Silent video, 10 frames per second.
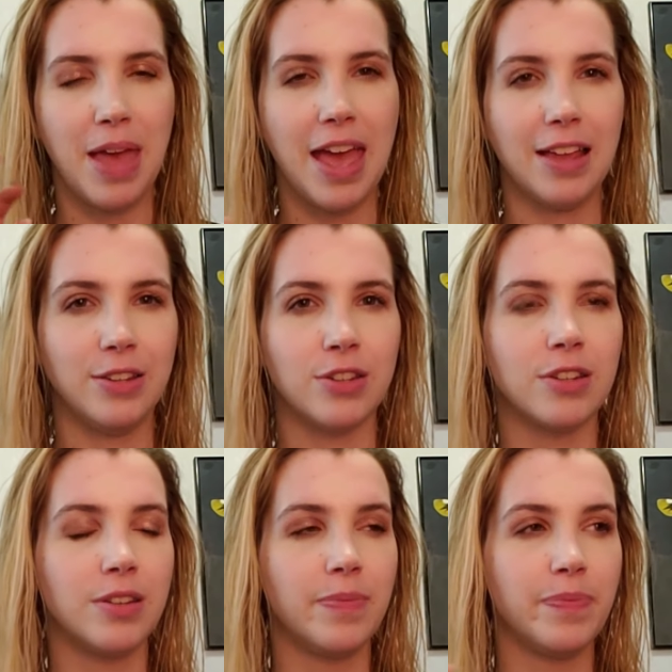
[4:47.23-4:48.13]
And
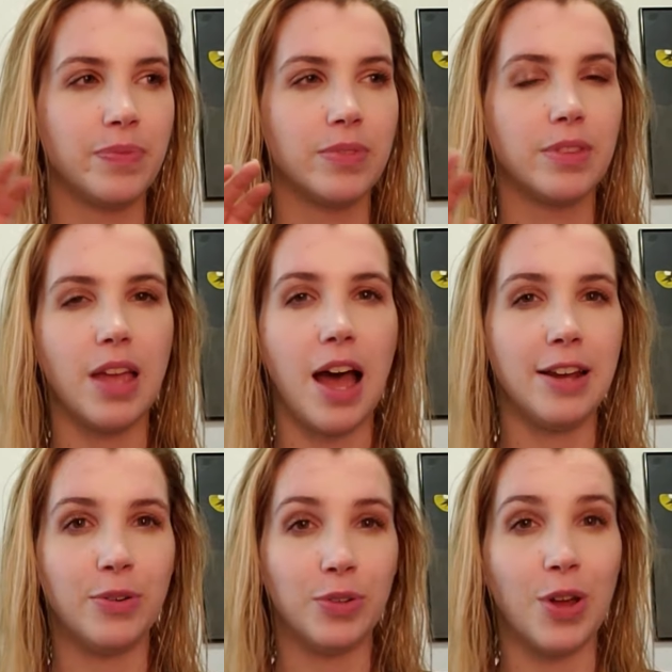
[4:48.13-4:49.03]
I
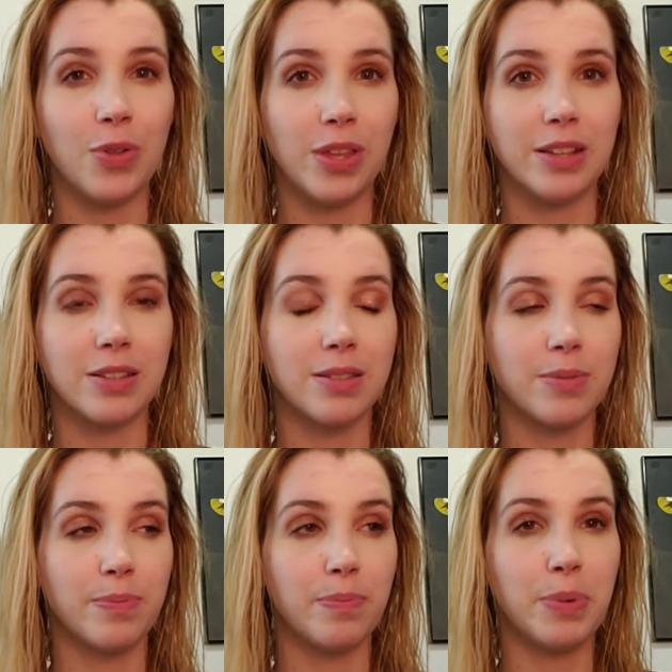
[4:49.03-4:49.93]
don't know
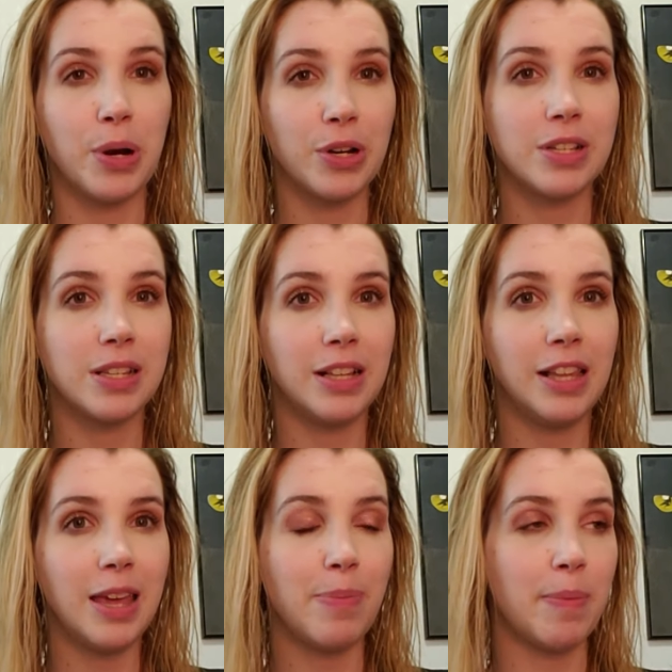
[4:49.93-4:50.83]
this
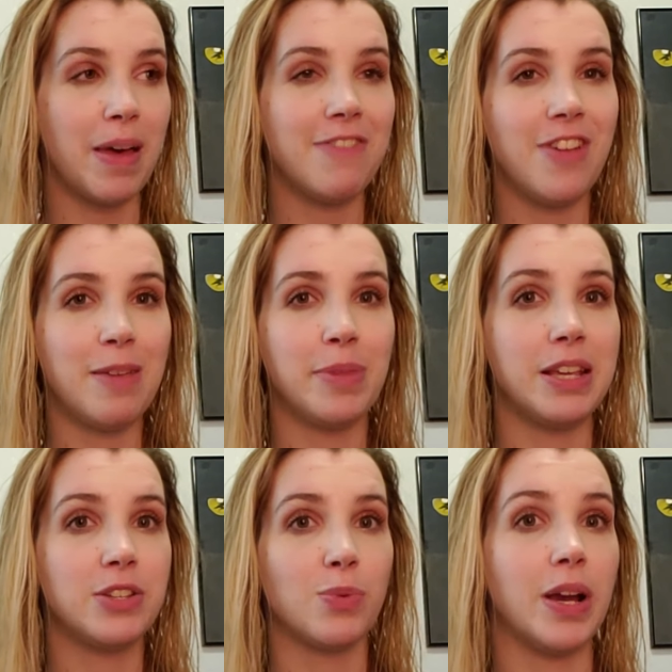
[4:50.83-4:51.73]
personally, but my family
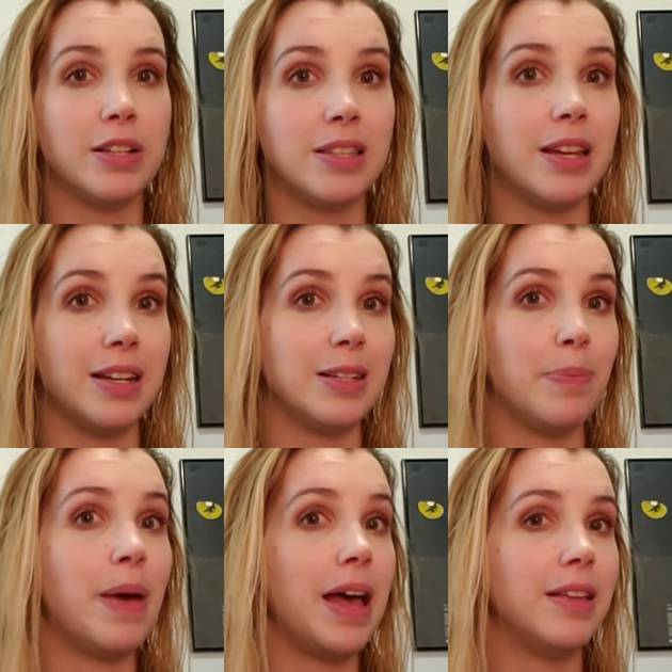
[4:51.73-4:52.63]
swears that it
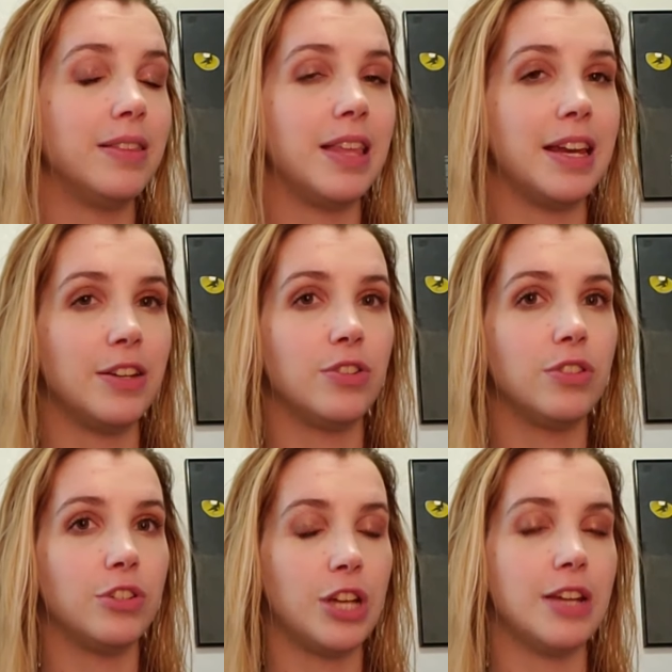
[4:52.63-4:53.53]
depend that it
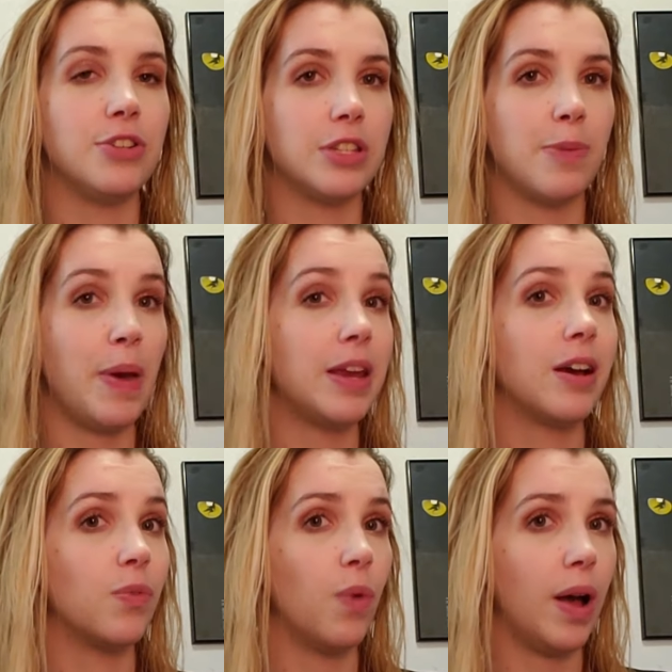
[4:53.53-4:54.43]
changes depending
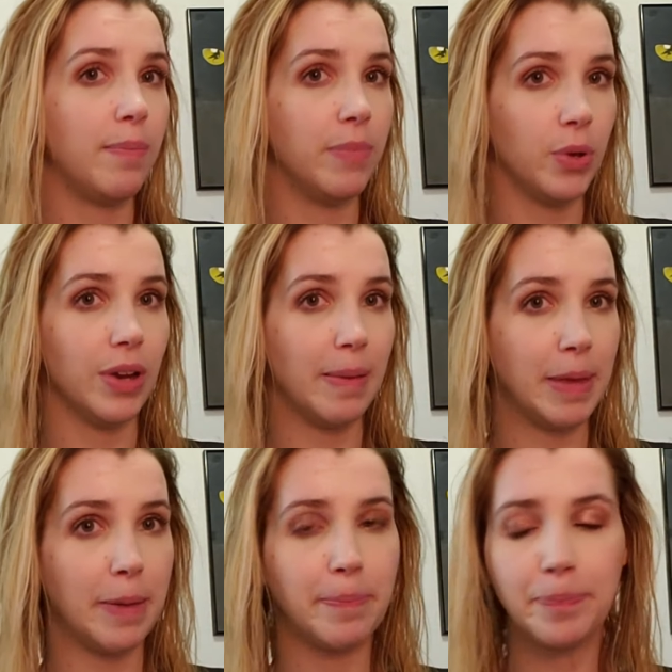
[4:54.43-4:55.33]
on what mood I'm in.